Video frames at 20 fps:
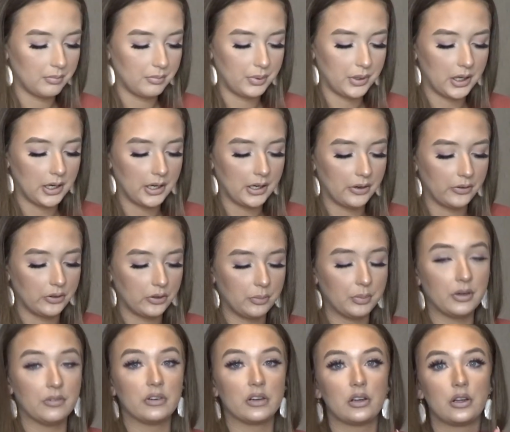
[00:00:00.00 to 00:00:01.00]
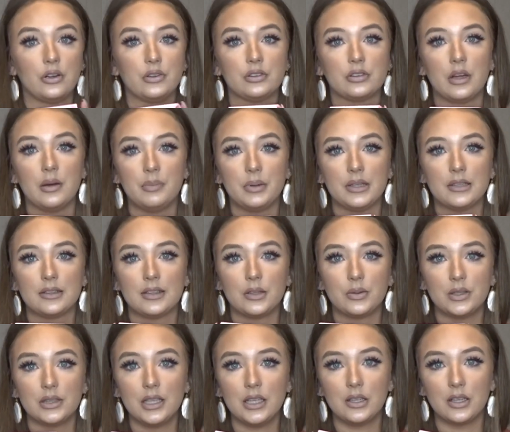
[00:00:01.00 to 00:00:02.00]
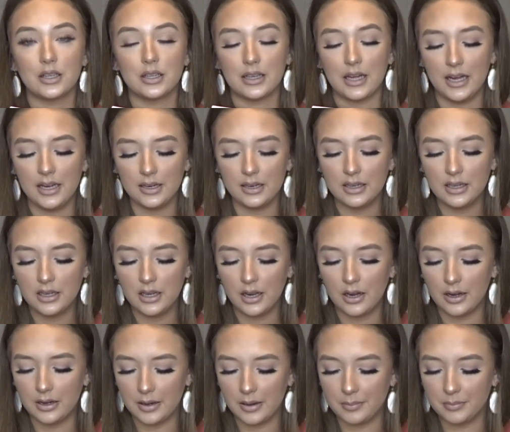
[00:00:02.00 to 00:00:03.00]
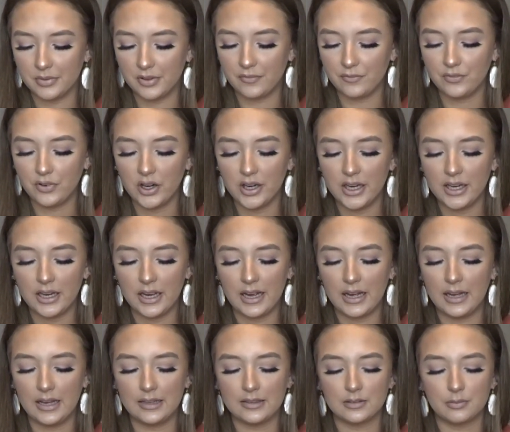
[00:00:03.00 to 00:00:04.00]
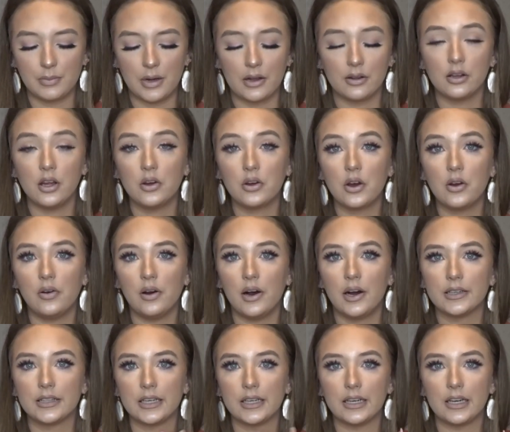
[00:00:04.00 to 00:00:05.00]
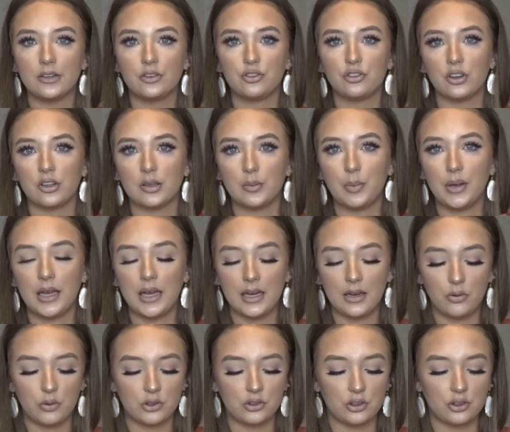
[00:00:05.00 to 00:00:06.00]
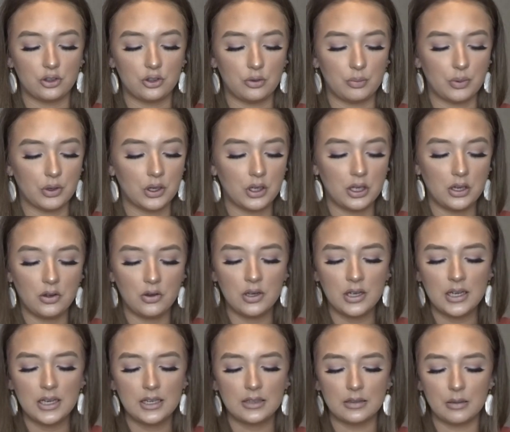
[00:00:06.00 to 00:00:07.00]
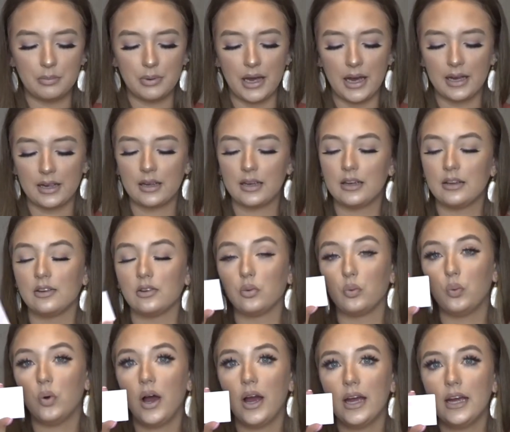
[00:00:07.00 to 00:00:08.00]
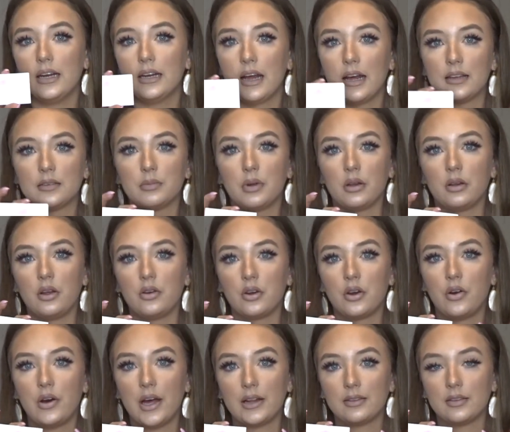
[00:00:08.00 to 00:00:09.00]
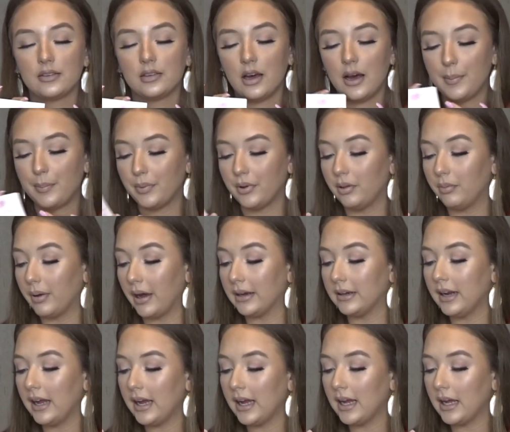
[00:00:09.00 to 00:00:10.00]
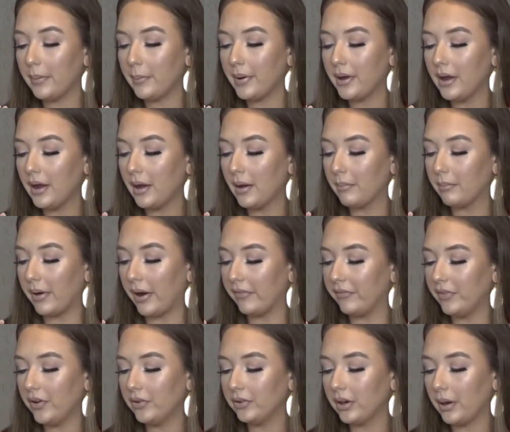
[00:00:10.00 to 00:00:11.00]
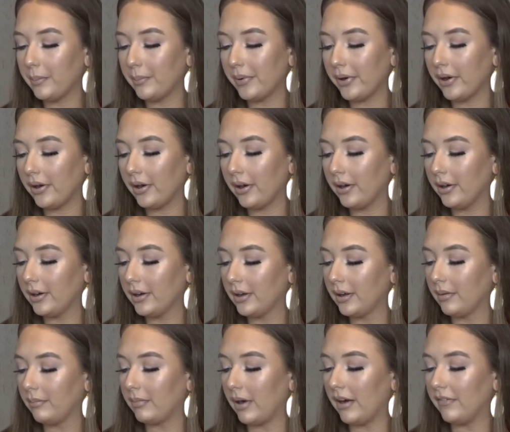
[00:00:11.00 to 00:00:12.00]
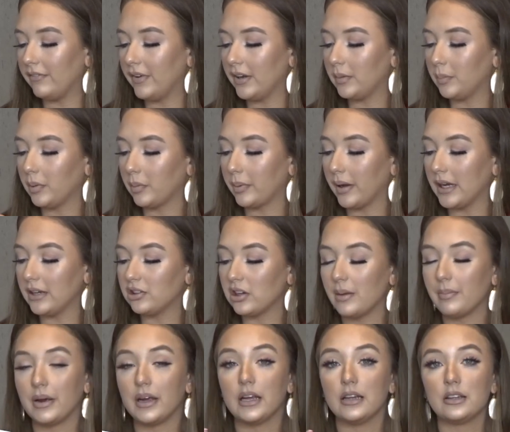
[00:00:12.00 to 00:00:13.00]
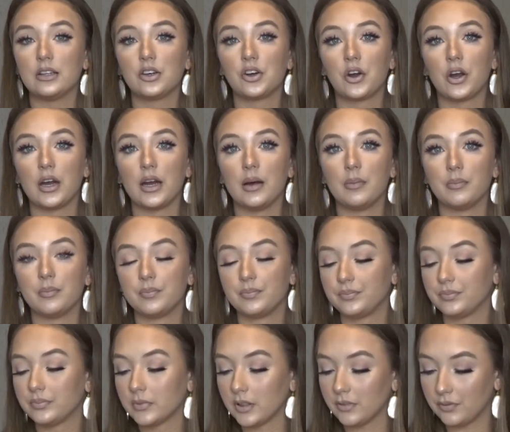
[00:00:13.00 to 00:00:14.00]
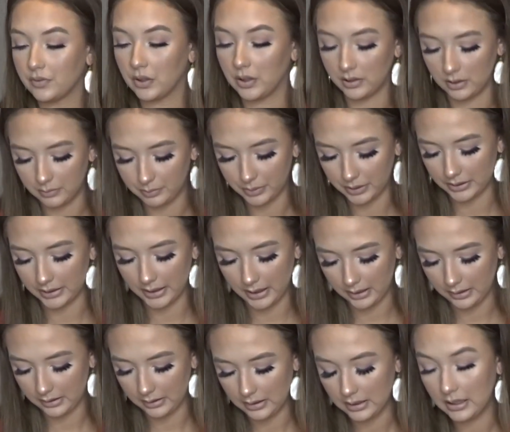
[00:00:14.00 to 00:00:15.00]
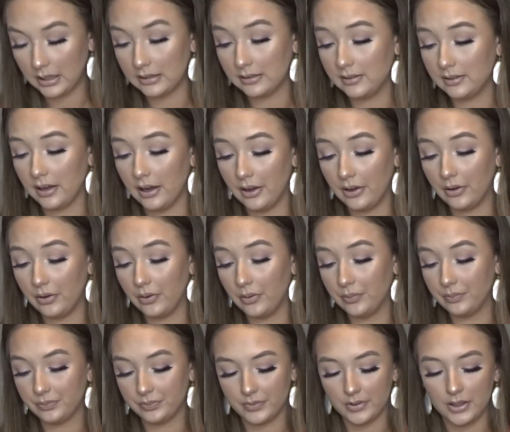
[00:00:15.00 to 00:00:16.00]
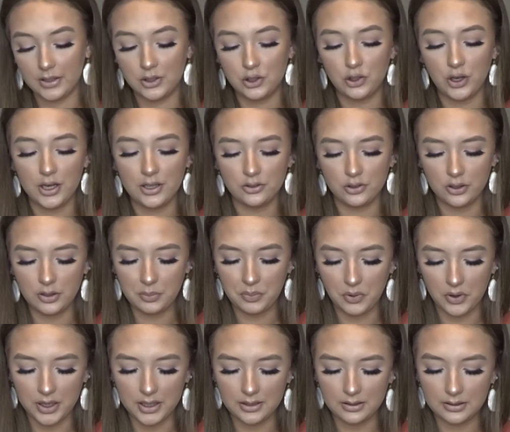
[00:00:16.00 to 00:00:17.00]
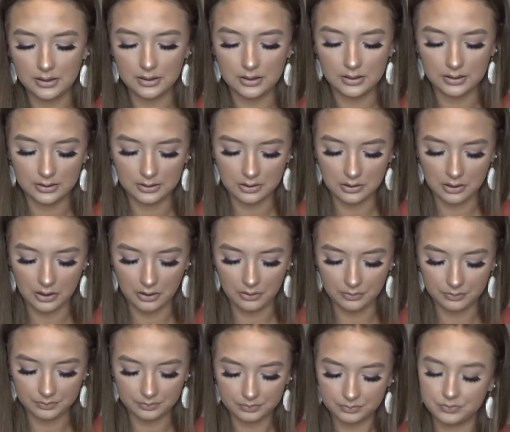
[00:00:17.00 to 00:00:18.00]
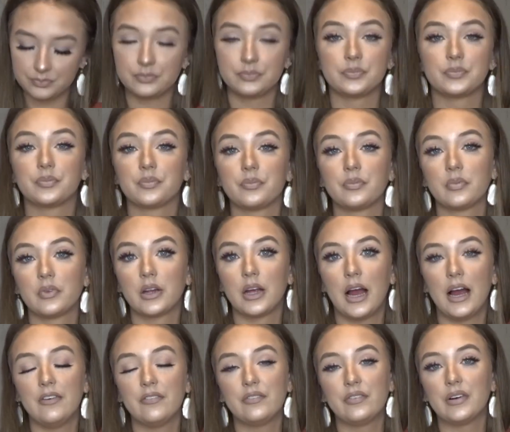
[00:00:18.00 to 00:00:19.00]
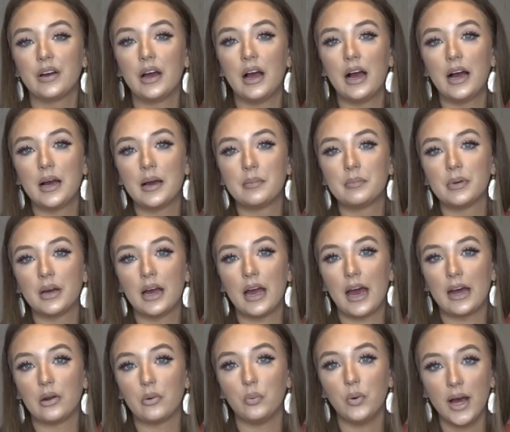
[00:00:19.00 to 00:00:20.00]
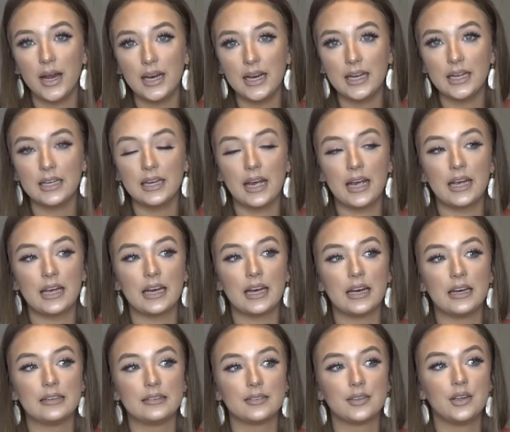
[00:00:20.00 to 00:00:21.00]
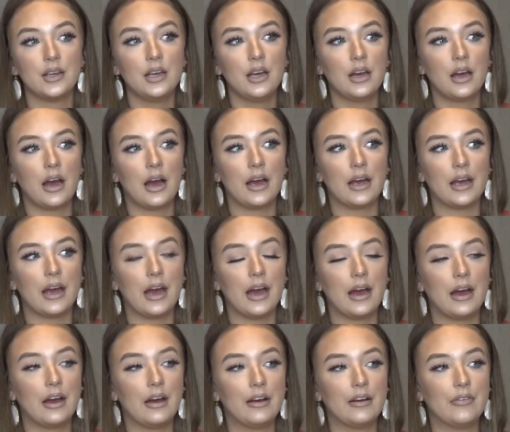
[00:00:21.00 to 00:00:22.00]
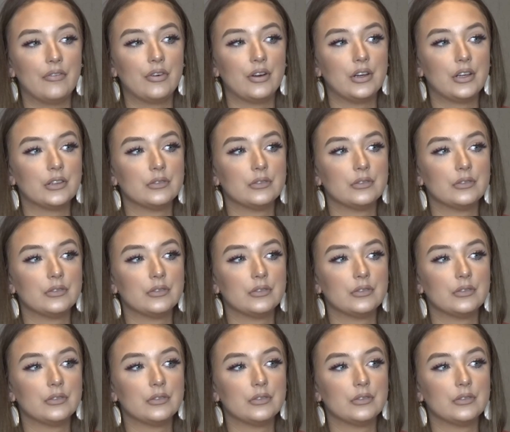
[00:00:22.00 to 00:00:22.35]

put in a little bit of a close-up, but this is what they look like. The front has my logo on it, and it's just pink, which is super cute. The back is white. It has my logo at the top with my name, my phone number, my Facebook page, and my Instagram for booking. So it's straight to the point, you know. I'm at a wedding, and I have